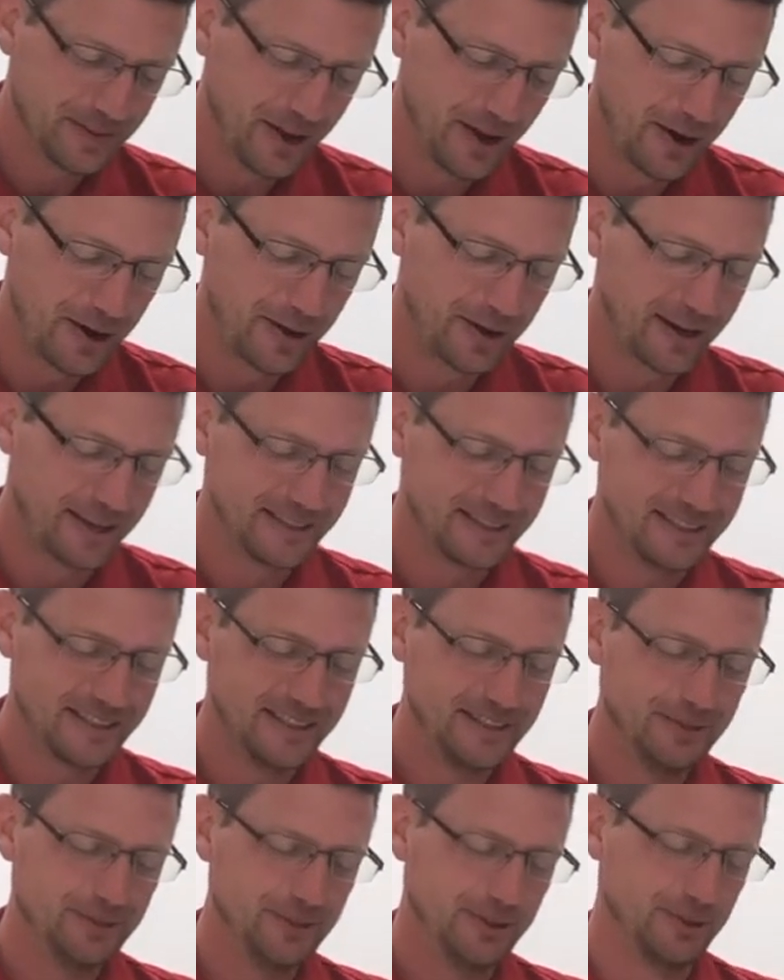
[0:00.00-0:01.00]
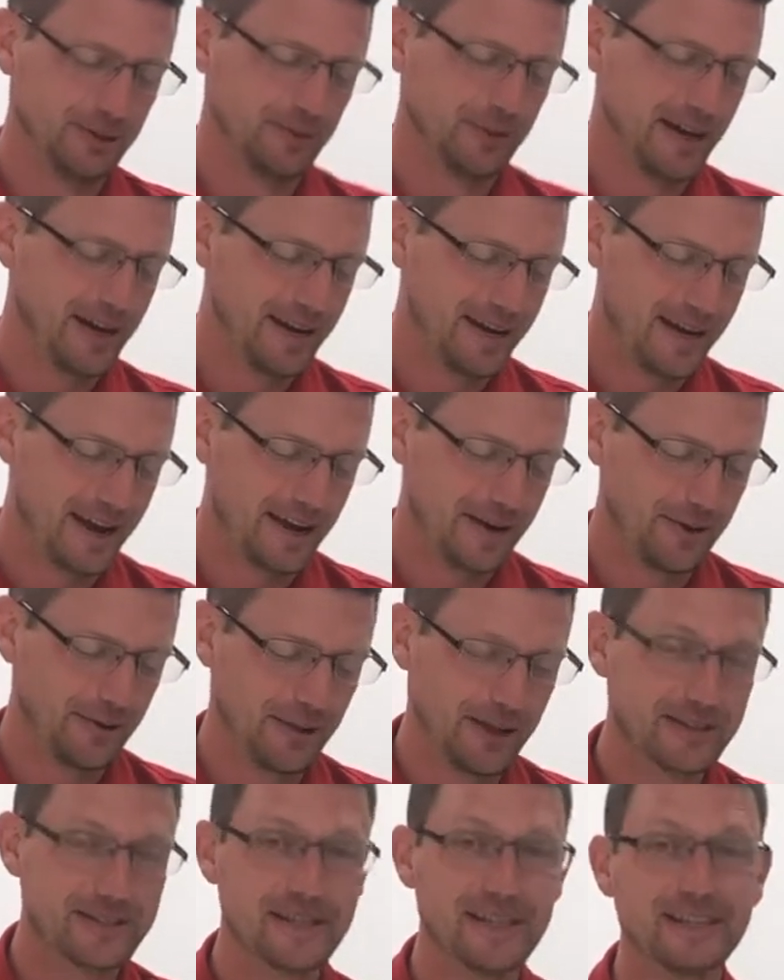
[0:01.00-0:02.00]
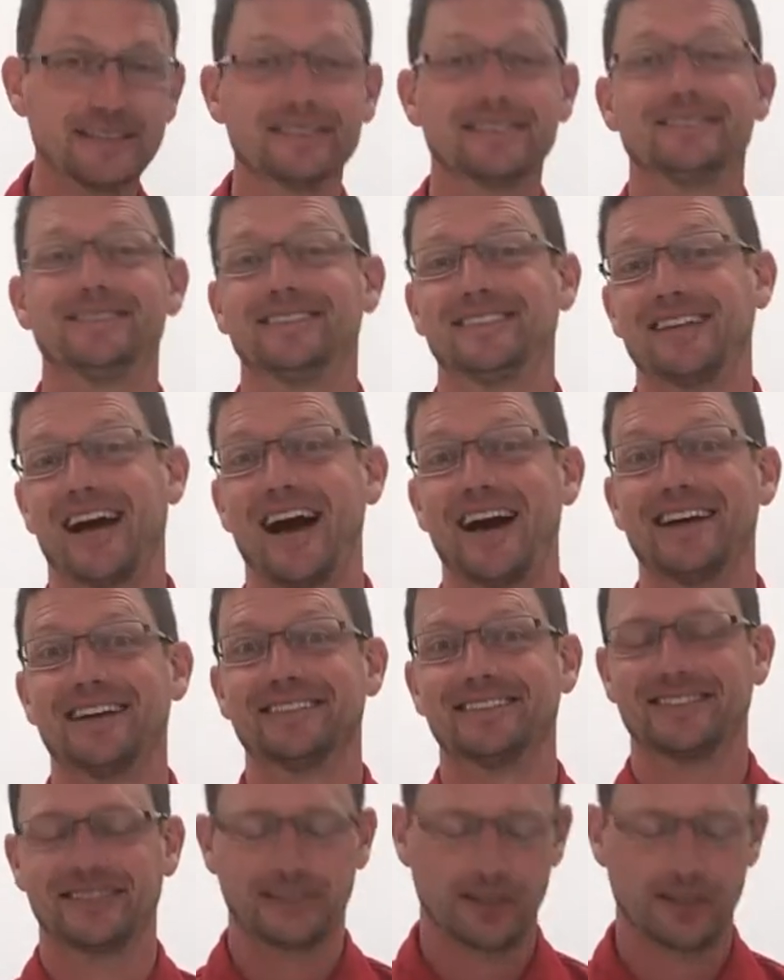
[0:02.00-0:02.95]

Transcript: Oh, okay. See, you knew. I did not know that. See, wow. science.